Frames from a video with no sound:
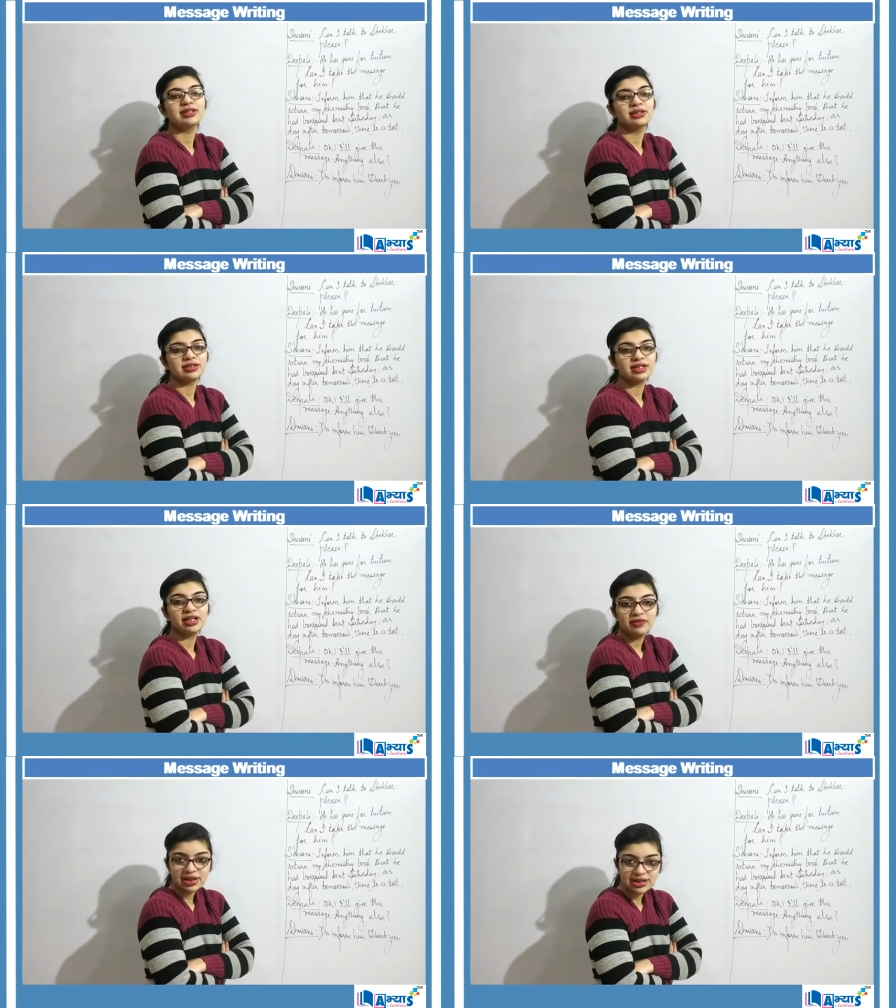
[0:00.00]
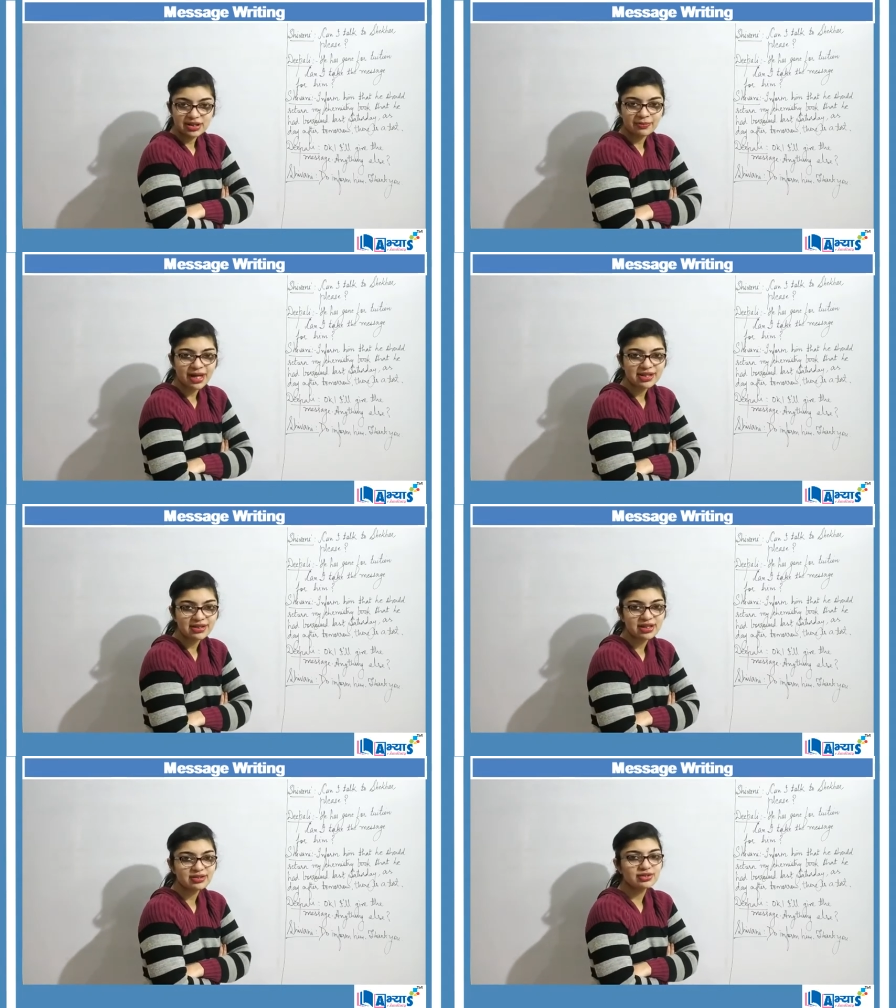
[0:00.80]
delivers the
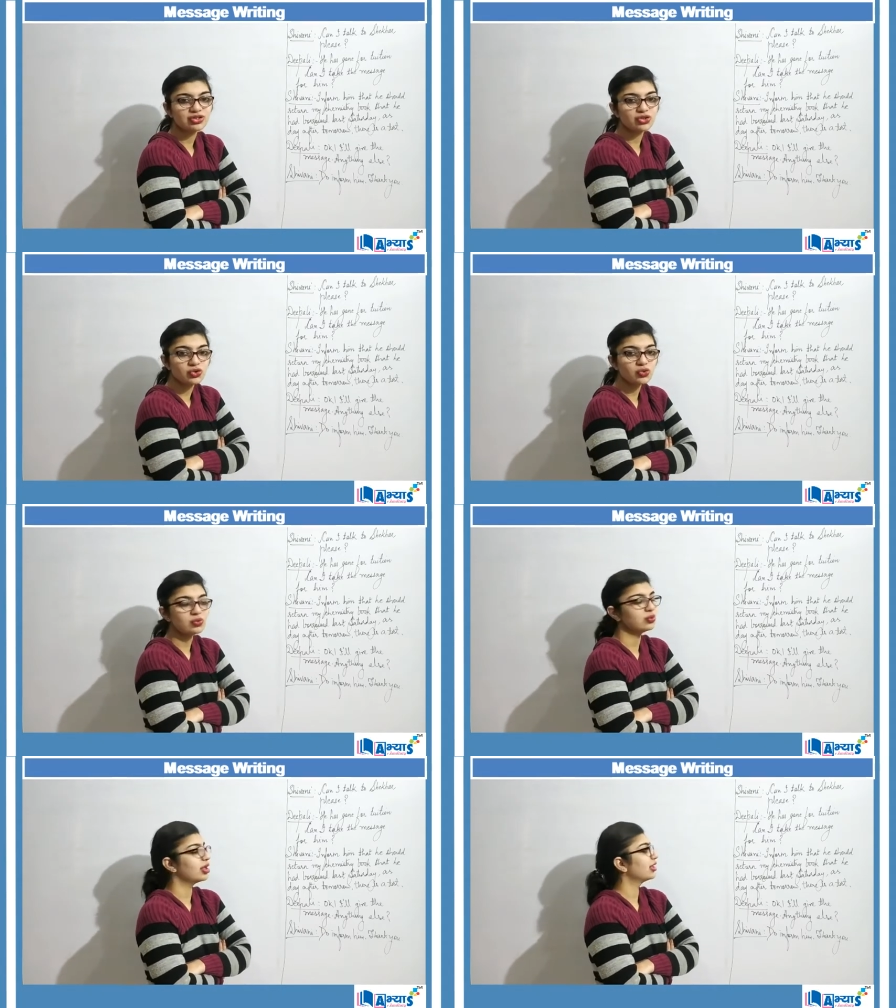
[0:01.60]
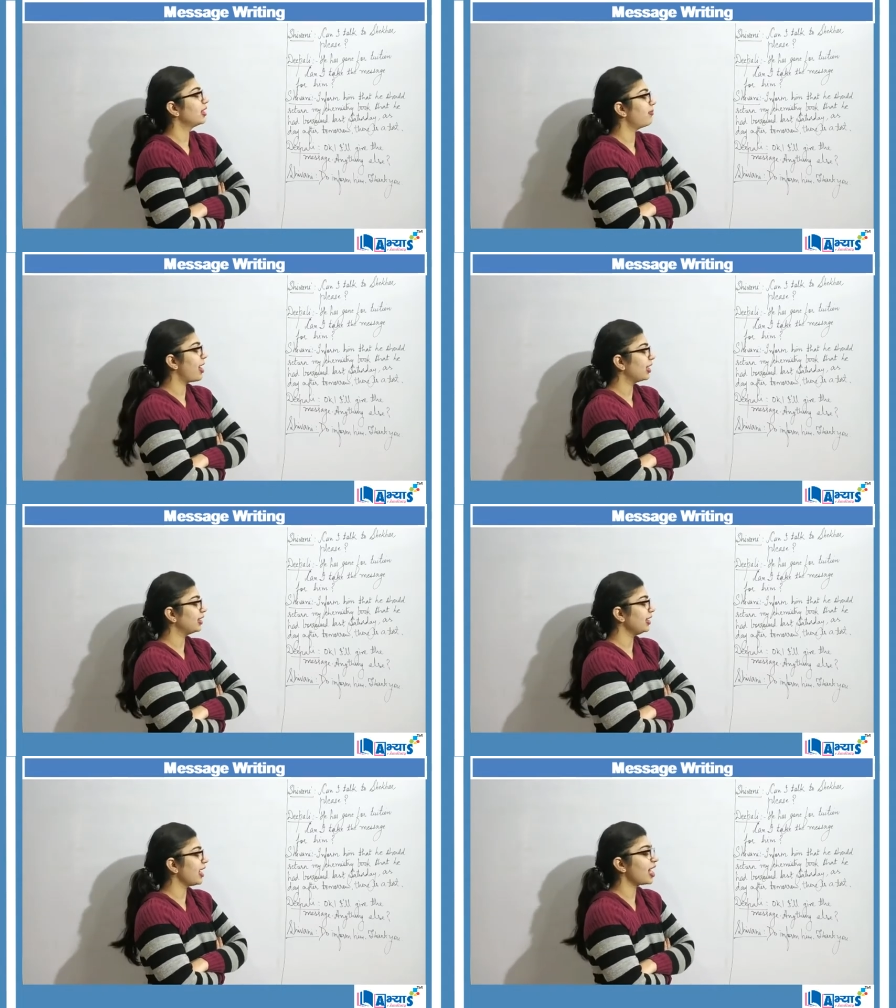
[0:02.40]
message to
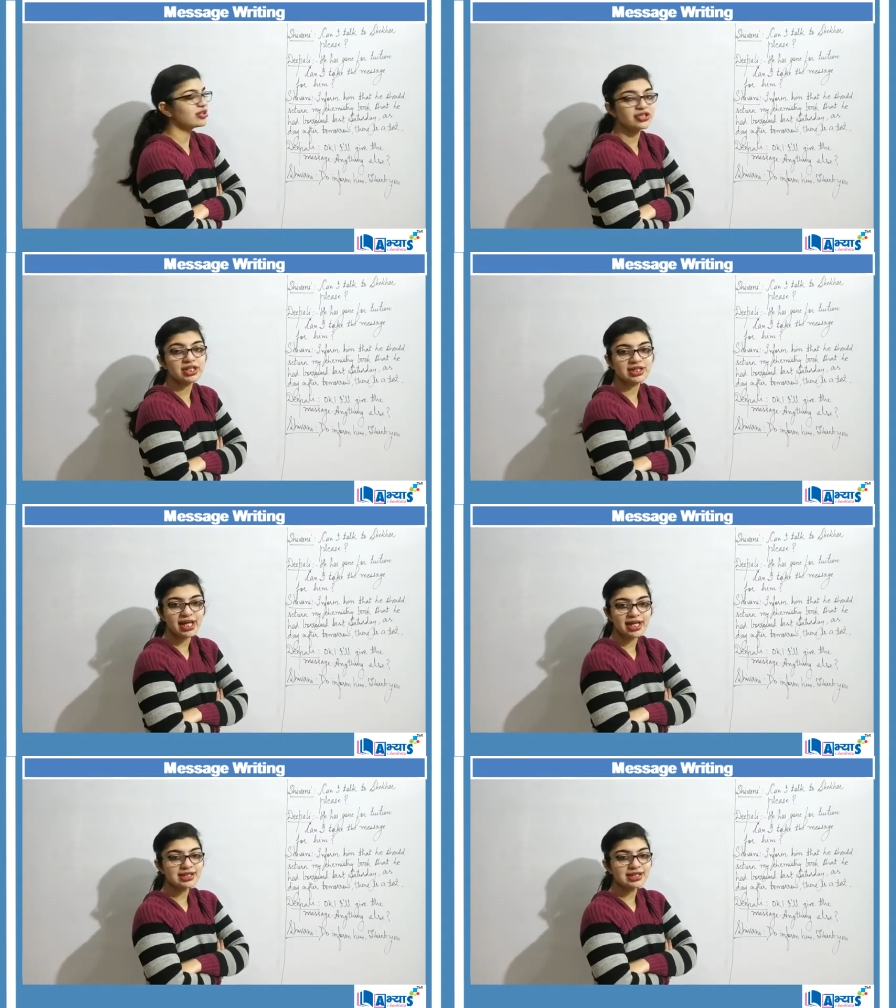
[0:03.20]
Dipali and she says